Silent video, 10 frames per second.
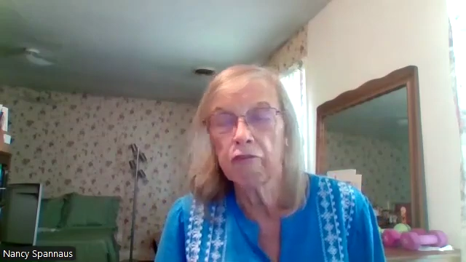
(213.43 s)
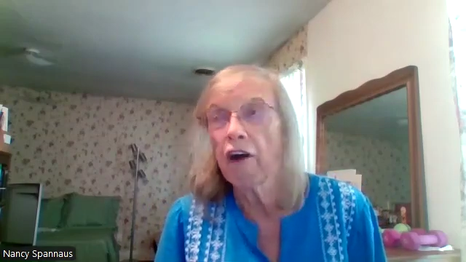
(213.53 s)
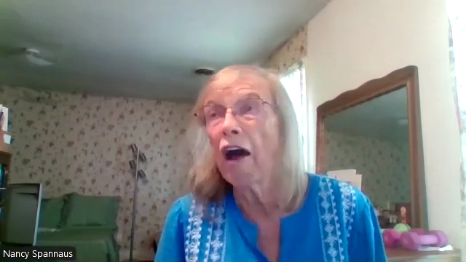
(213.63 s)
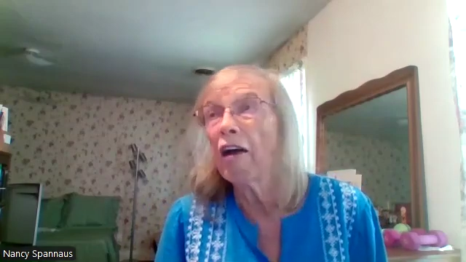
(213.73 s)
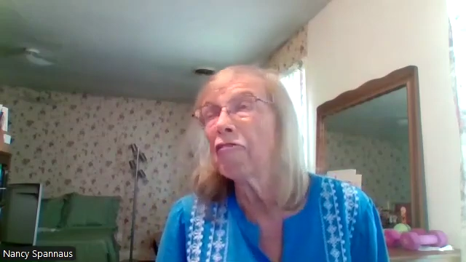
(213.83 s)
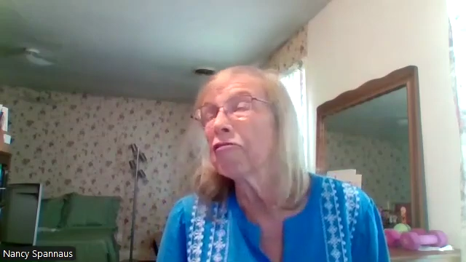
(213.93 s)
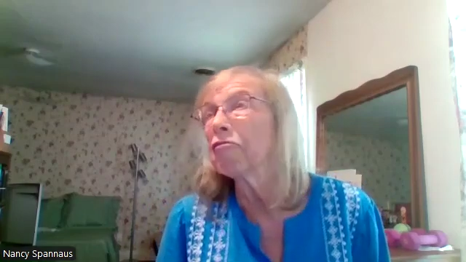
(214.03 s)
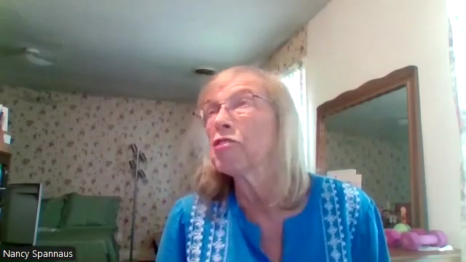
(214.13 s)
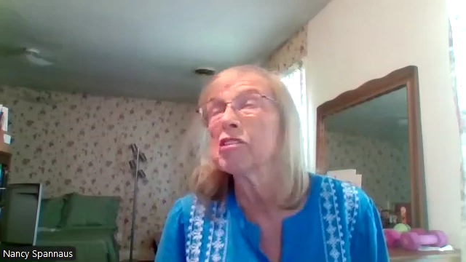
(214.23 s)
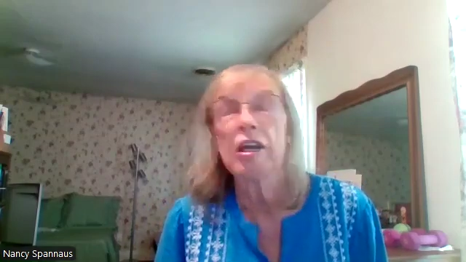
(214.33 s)
5
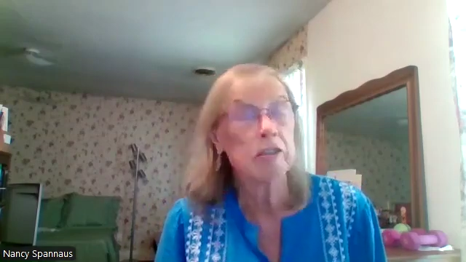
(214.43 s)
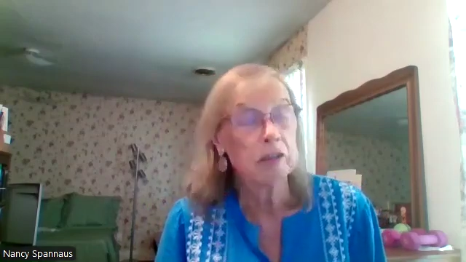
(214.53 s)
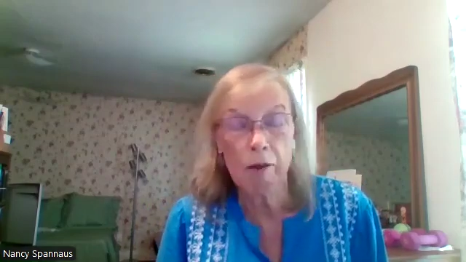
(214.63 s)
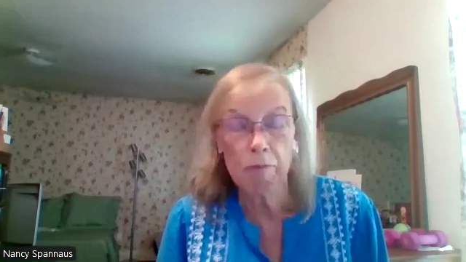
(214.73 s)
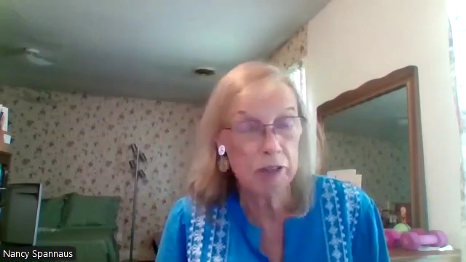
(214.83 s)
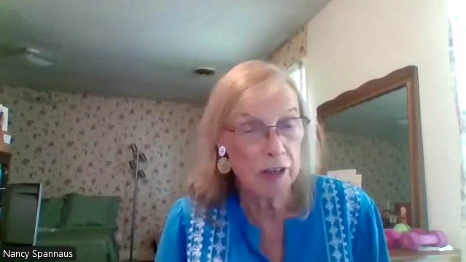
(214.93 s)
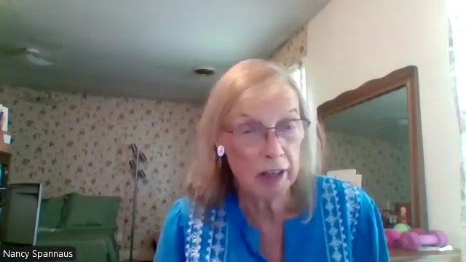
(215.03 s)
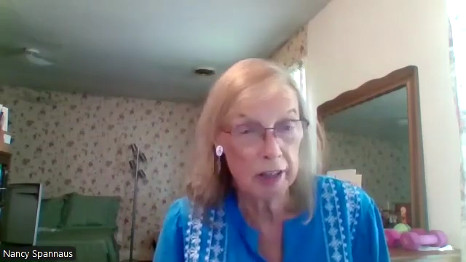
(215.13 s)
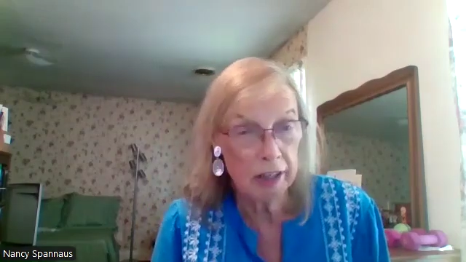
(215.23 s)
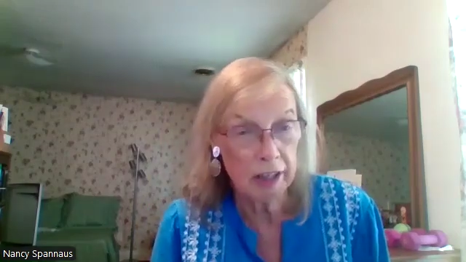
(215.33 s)
states
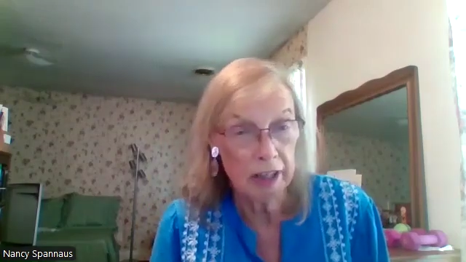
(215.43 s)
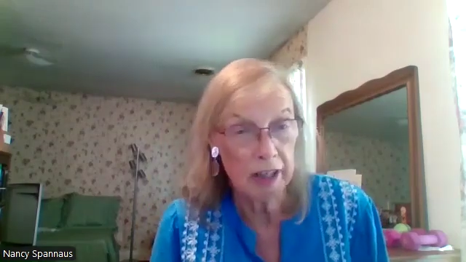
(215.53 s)
represented.